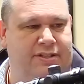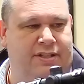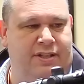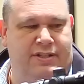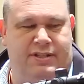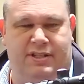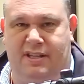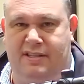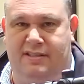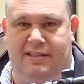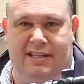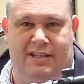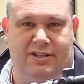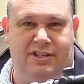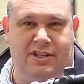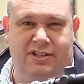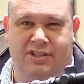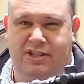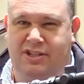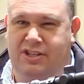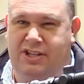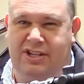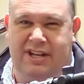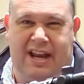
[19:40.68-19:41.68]
just because it's
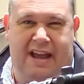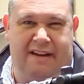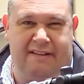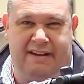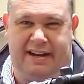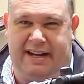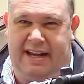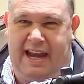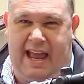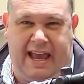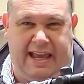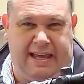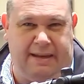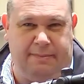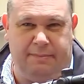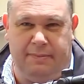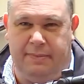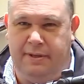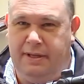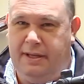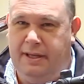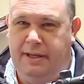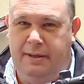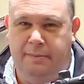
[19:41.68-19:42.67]
just a generic
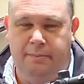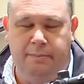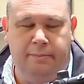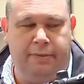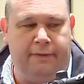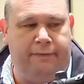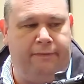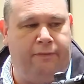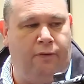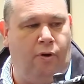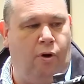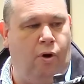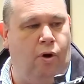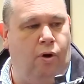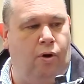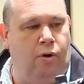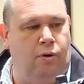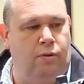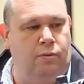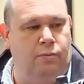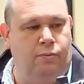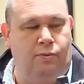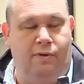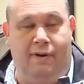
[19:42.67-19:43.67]
name.
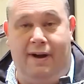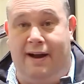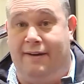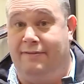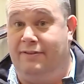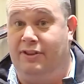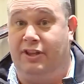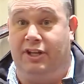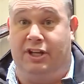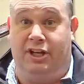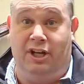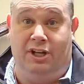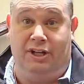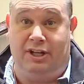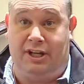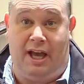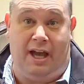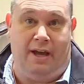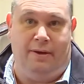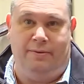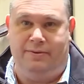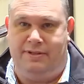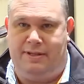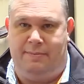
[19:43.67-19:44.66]
Before wherever the gun
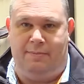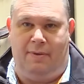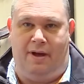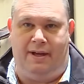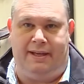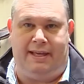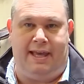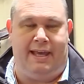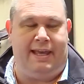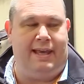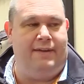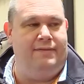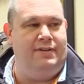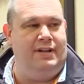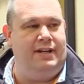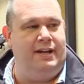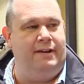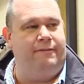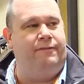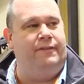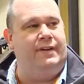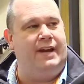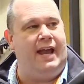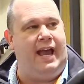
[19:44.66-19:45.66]
goes, it might get given a
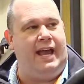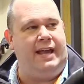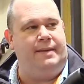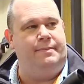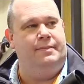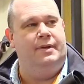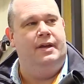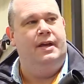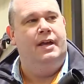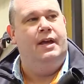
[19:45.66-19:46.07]
different name.